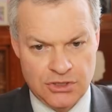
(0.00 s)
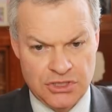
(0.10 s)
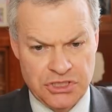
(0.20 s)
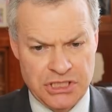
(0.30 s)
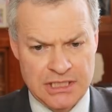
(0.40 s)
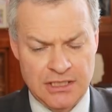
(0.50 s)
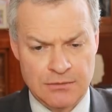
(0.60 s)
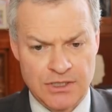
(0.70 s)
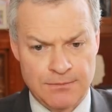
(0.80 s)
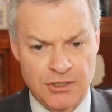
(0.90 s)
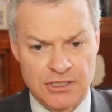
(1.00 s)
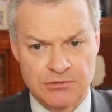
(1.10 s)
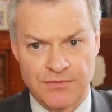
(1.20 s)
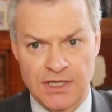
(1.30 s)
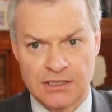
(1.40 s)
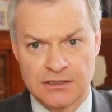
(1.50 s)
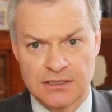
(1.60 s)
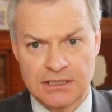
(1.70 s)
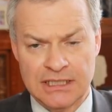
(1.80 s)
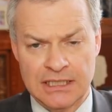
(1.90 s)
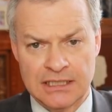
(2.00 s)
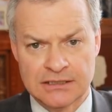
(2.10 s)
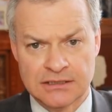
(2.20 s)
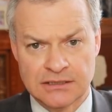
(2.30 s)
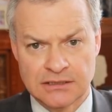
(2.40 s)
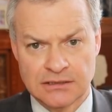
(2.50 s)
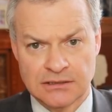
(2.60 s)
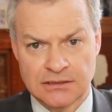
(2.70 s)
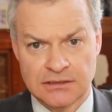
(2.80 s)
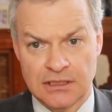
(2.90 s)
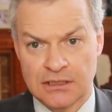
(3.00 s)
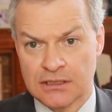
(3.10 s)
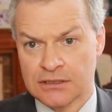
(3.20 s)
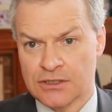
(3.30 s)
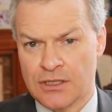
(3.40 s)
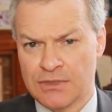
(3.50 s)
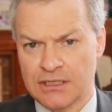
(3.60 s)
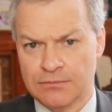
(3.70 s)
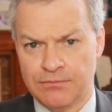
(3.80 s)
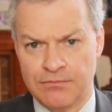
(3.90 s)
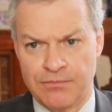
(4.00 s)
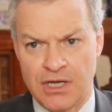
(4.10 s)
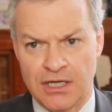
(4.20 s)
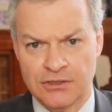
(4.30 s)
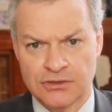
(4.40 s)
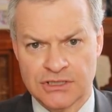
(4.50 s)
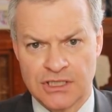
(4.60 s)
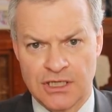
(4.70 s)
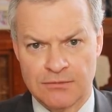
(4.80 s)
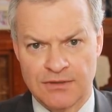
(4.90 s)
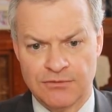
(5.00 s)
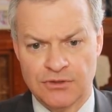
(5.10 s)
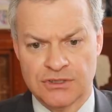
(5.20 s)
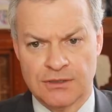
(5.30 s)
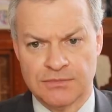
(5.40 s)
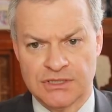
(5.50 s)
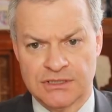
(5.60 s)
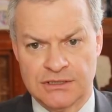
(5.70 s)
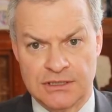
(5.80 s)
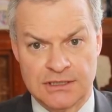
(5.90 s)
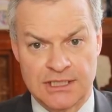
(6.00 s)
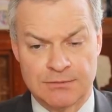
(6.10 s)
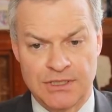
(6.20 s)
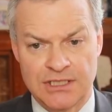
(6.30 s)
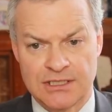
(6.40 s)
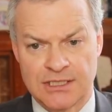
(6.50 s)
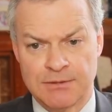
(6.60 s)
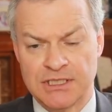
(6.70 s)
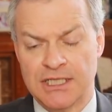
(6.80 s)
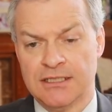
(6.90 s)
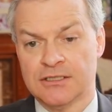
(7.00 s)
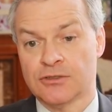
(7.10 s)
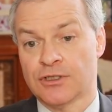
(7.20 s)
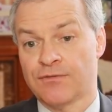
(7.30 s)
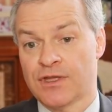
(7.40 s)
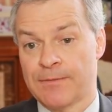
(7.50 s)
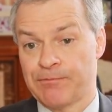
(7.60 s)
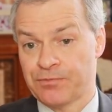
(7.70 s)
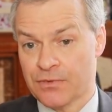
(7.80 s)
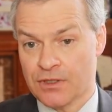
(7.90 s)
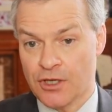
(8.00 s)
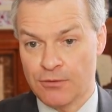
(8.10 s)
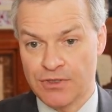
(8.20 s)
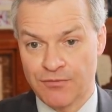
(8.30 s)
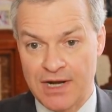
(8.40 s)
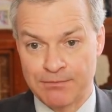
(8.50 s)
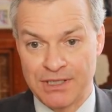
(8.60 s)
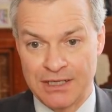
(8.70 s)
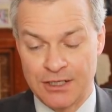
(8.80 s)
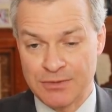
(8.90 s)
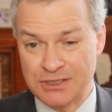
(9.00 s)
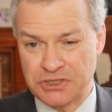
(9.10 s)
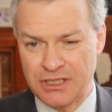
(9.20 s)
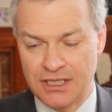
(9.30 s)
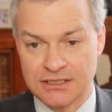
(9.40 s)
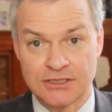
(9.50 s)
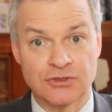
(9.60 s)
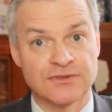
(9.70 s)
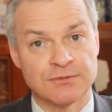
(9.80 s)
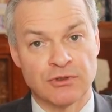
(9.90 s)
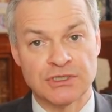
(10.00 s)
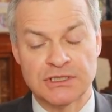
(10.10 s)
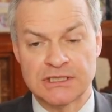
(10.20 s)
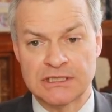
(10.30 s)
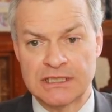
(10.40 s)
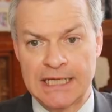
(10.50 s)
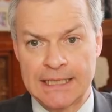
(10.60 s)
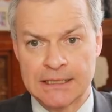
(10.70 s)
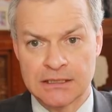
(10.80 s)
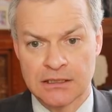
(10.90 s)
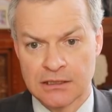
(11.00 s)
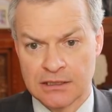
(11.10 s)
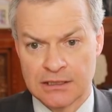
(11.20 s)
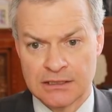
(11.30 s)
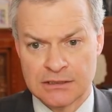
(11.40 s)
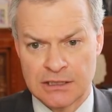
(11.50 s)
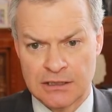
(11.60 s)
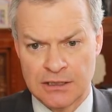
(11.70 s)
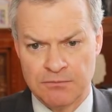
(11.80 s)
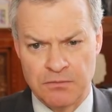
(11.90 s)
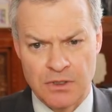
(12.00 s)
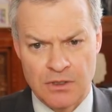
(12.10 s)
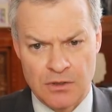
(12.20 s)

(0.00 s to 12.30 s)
Just checking that my opponent's provided nothing. He hasn't. So I'm a little behind on time. I've used up 6 minutes. I spent ages looking for that opening rack bingo, but delighted to have spotted it in the end. Certainly